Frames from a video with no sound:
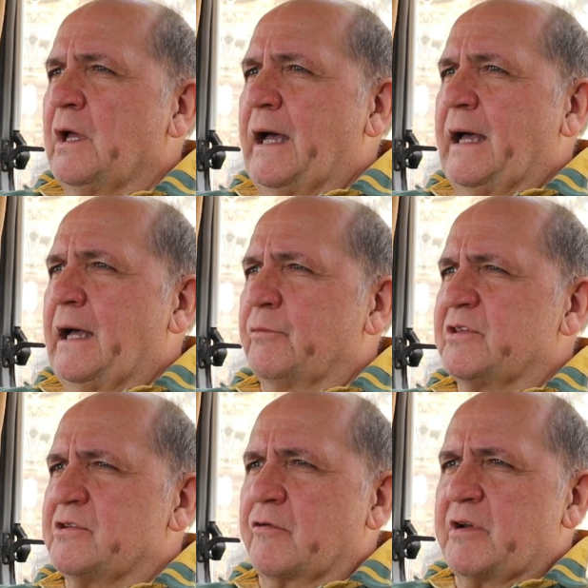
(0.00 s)
with
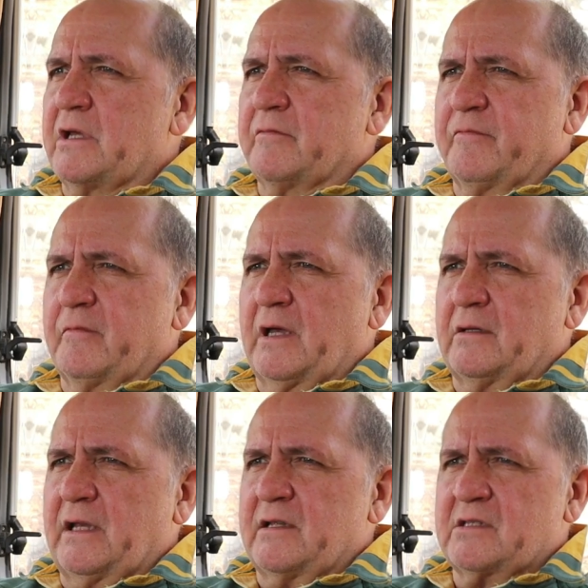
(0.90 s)
a degree of,
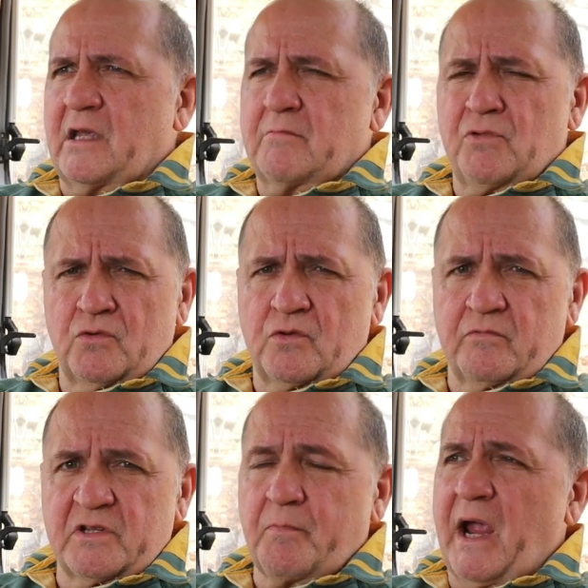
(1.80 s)
let's say, mutual
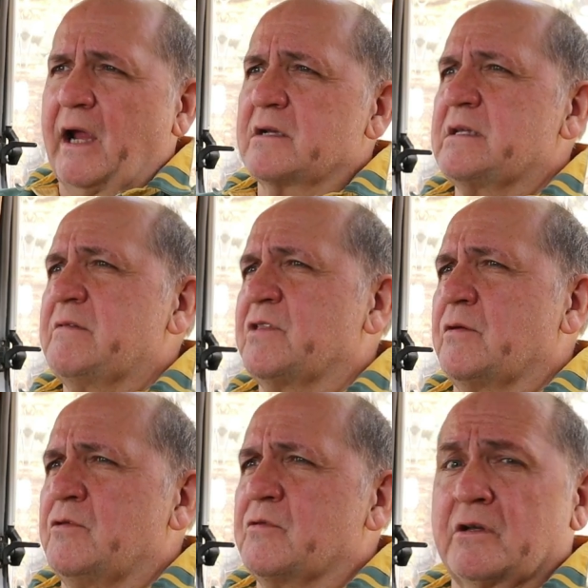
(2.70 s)
respect, even though
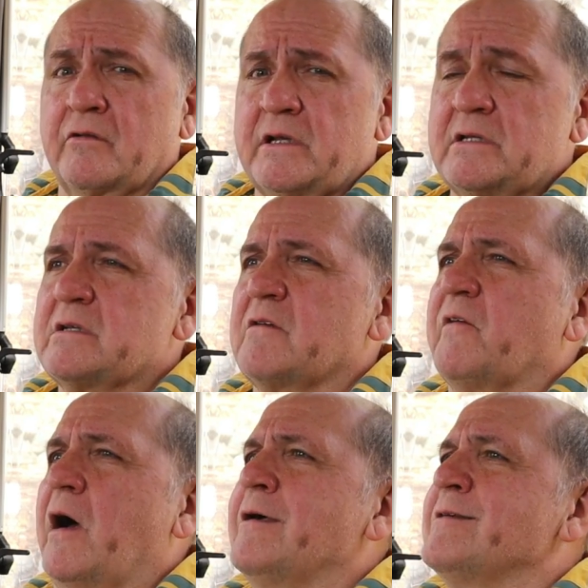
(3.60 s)
you can agree to
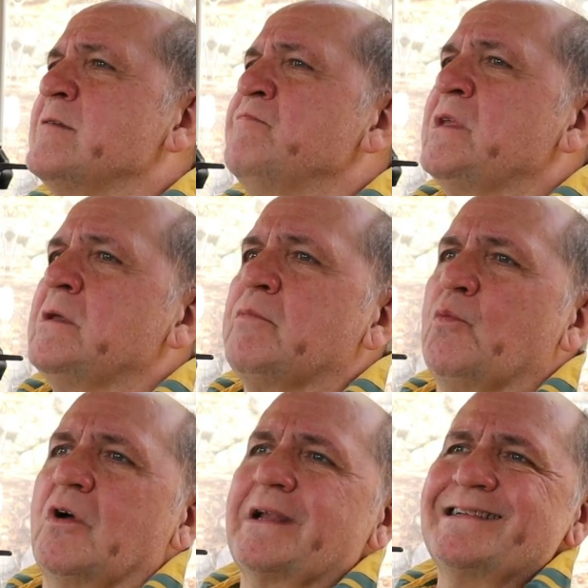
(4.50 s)
differ. But
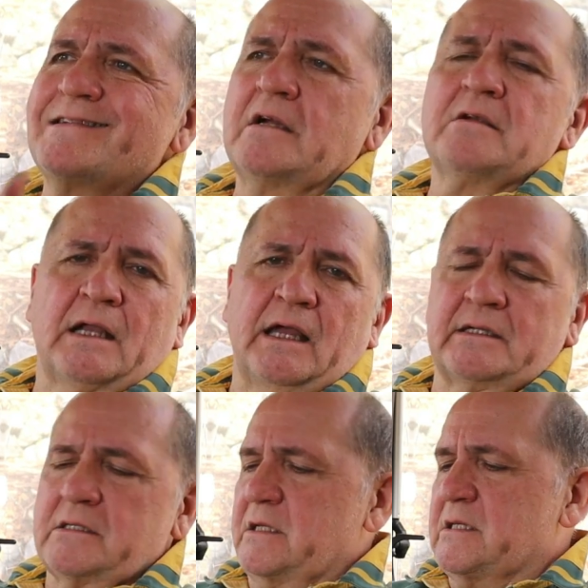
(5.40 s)
what I don't
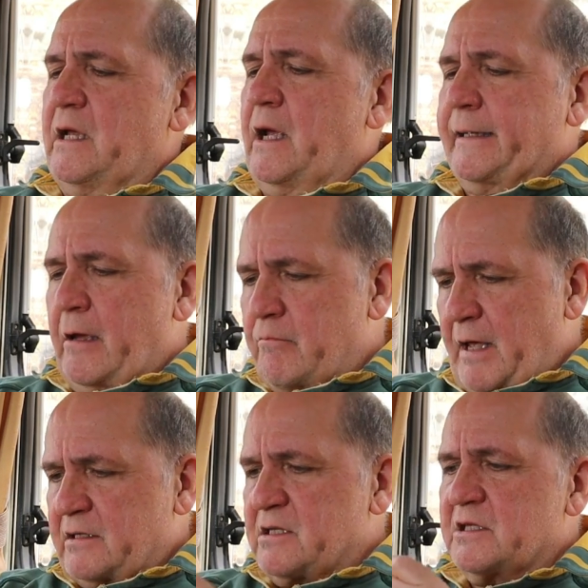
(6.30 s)
like, as I say, I come
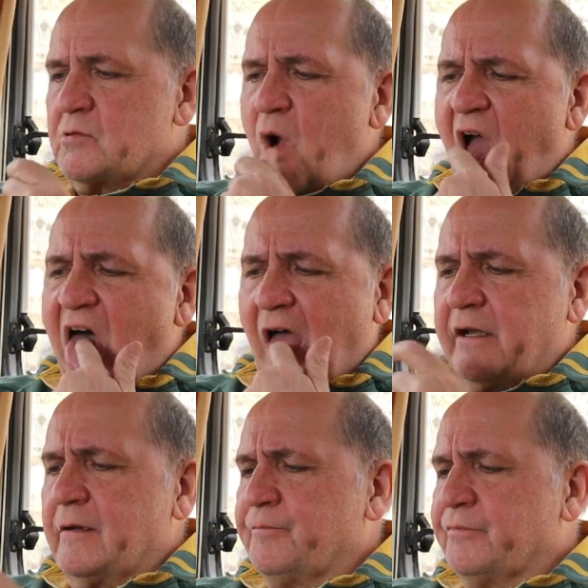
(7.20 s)
back to this
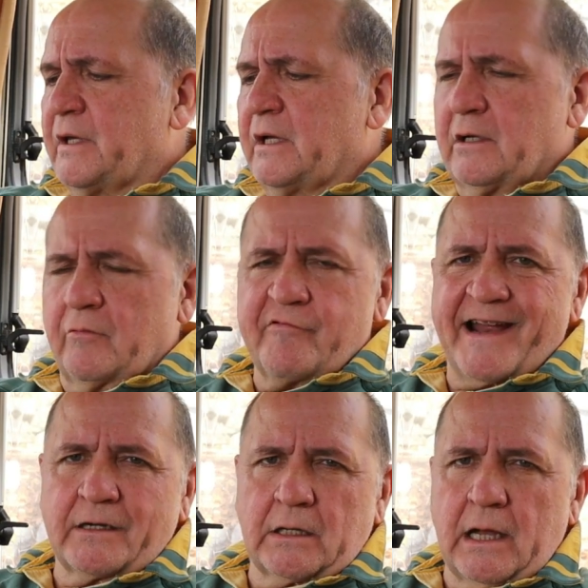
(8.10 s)
word,
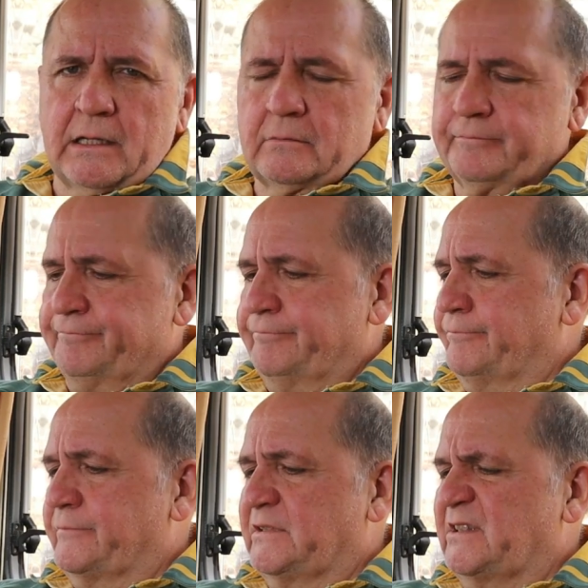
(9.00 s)
rancour.
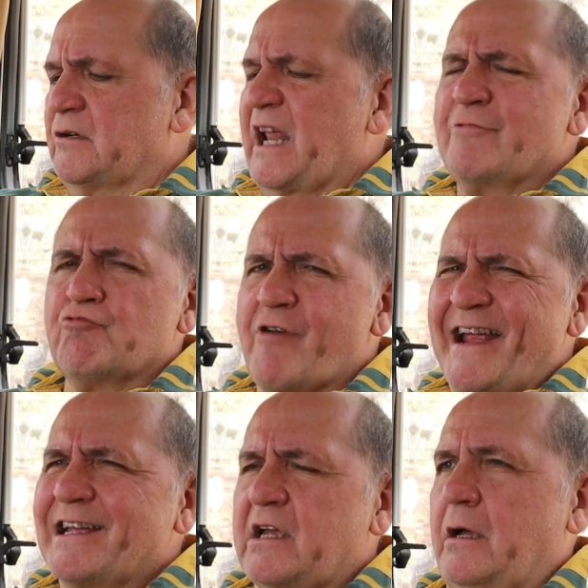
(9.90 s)
Don't like
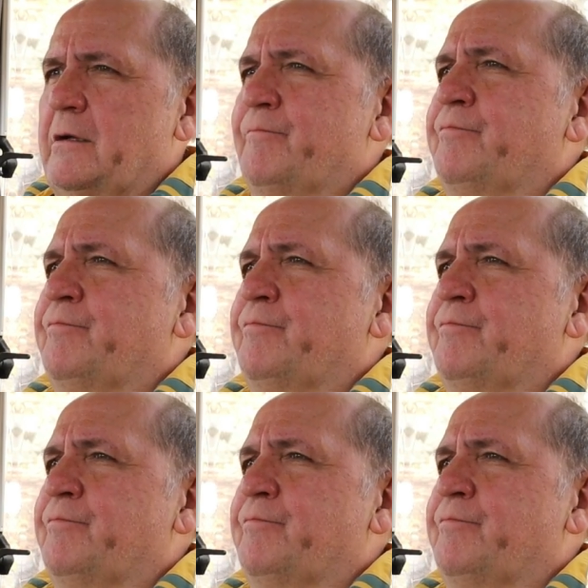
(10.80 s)
rancour.